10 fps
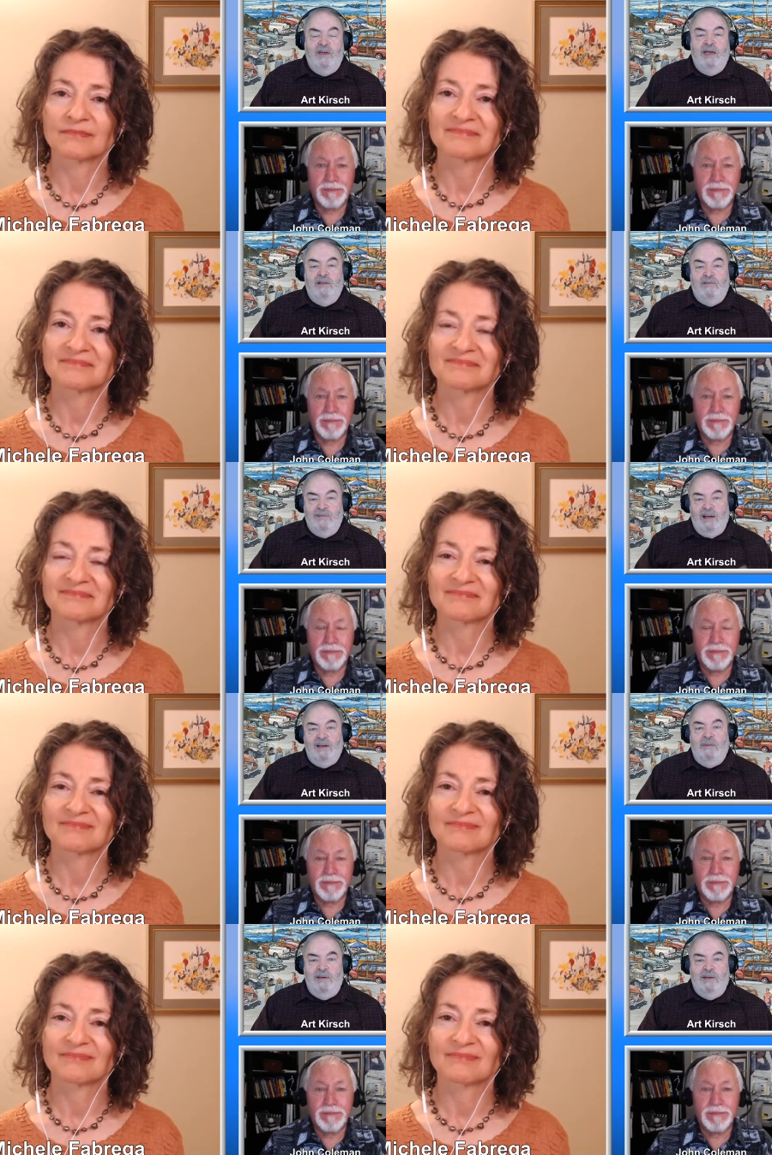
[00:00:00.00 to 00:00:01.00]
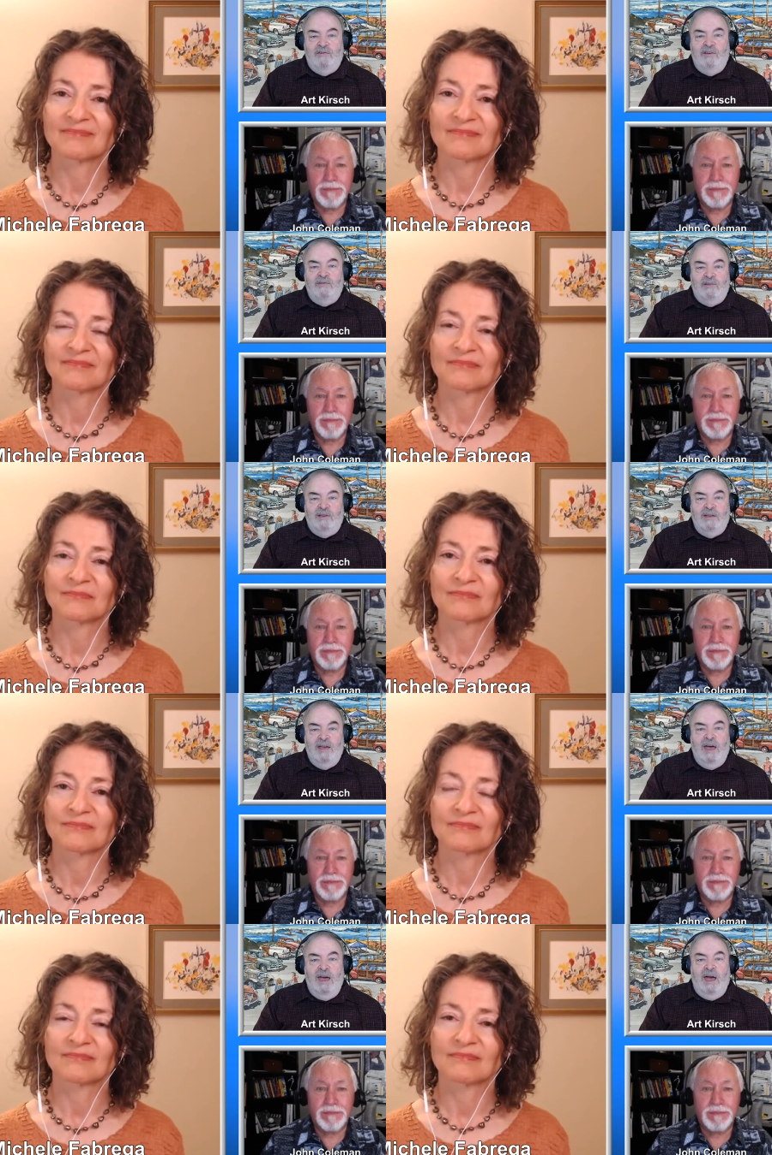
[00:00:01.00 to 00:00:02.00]
Speaker 1: is not going to be as easy
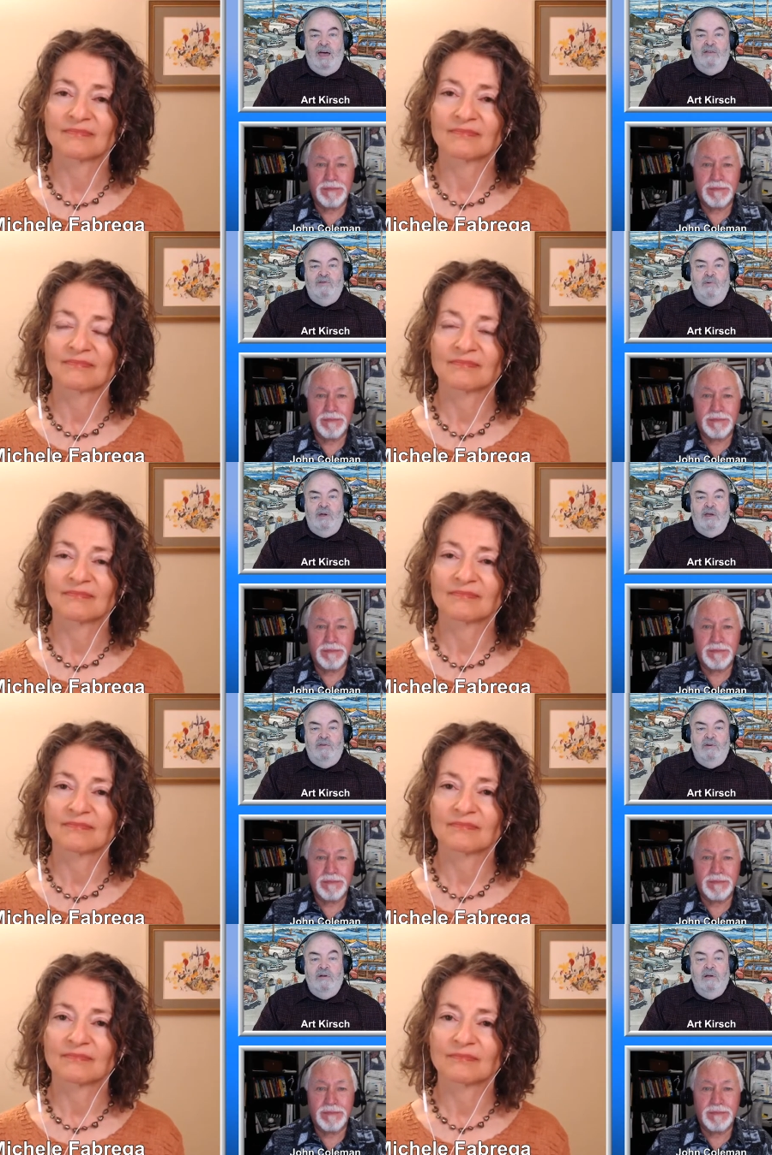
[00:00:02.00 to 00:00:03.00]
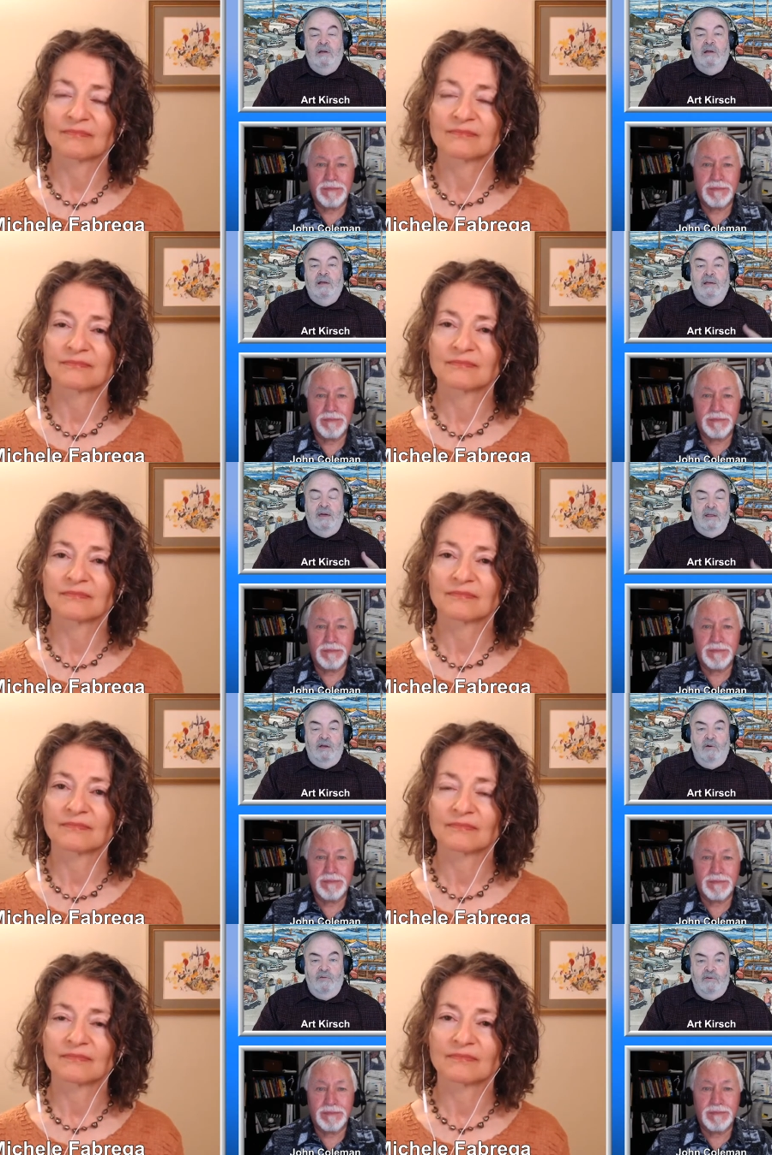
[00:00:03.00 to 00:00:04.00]
as you either getting
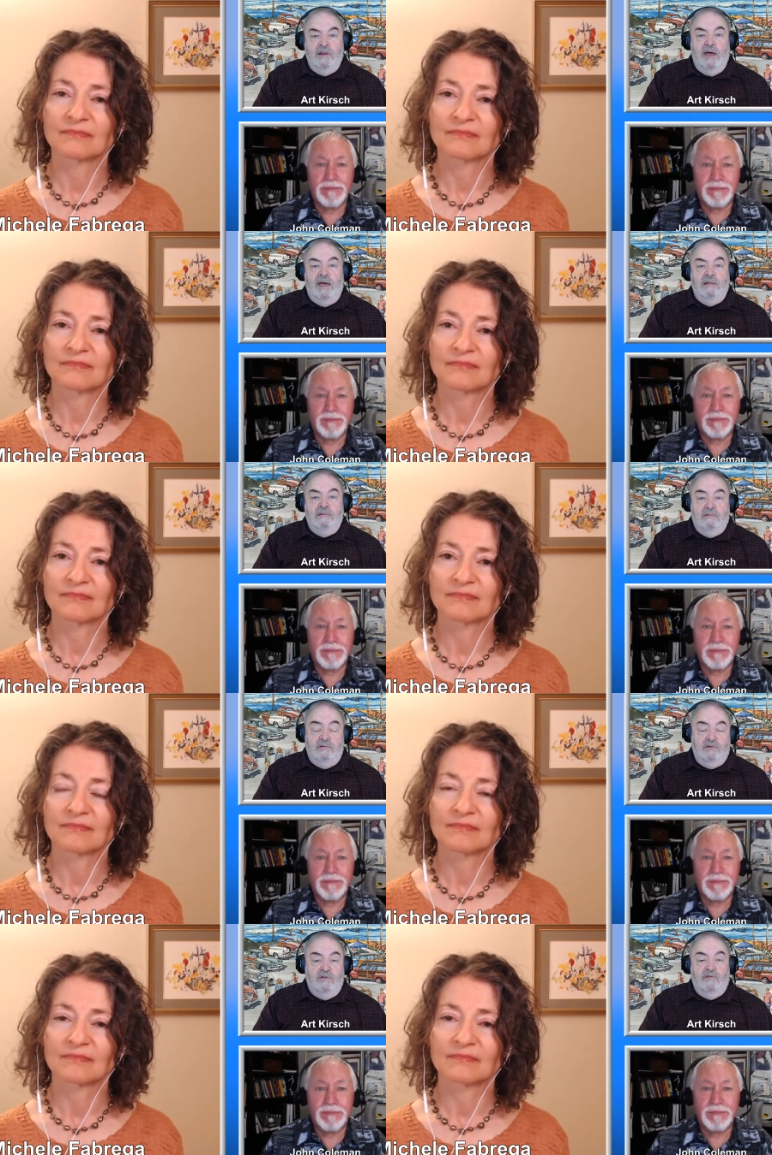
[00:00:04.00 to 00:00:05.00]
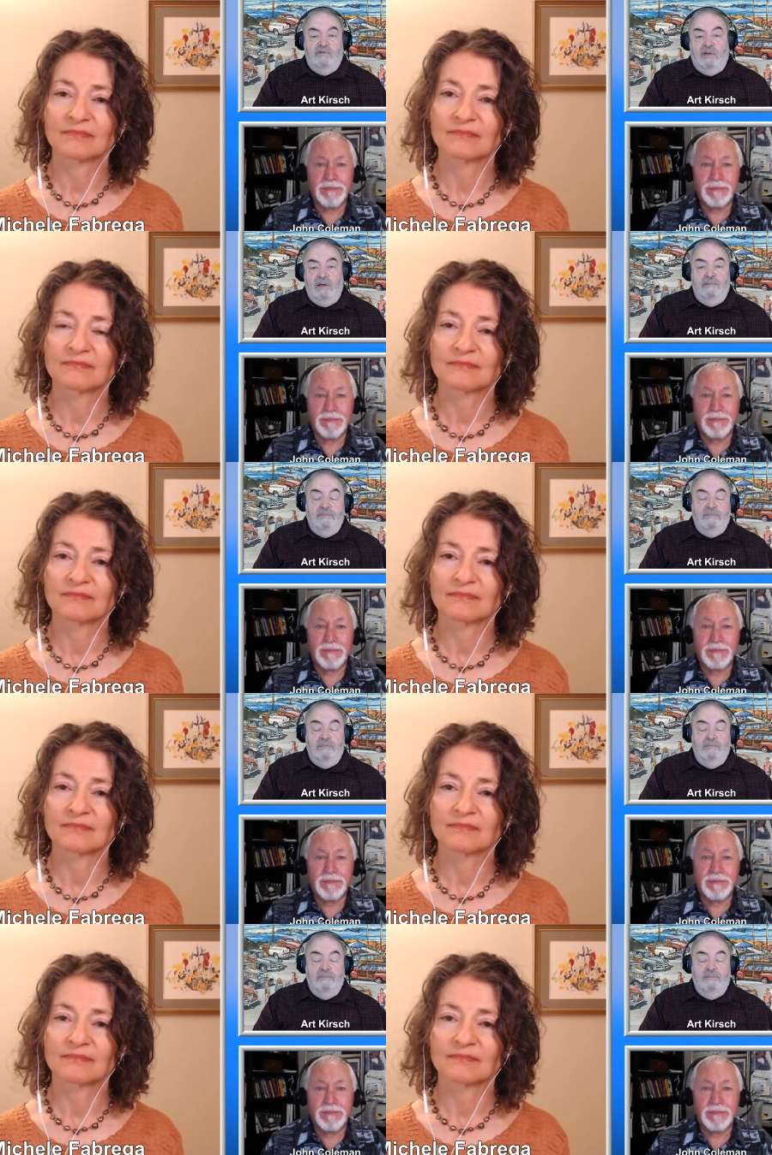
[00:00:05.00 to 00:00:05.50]
over it and just saying